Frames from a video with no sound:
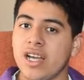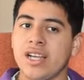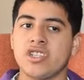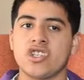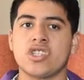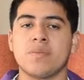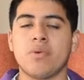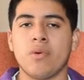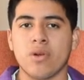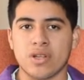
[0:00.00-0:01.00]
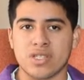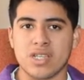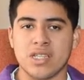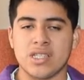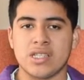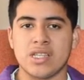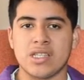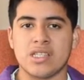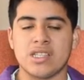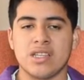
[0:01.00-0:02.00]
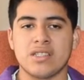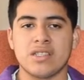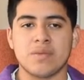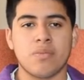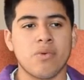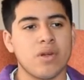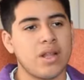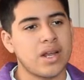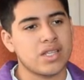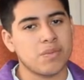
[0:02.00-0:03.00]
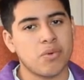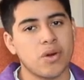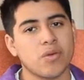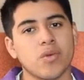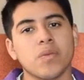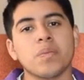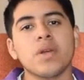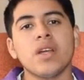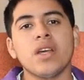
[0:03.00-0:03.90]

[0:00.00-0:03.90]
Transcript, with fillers: it just supports as a sense as a support like a support group.